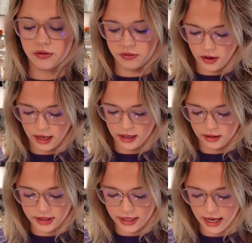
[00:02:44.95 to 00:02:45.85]
Go ahead and
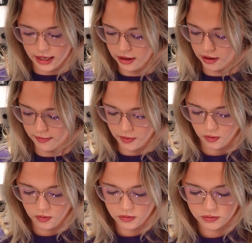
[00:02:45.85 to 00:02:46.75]
put that in your bowl.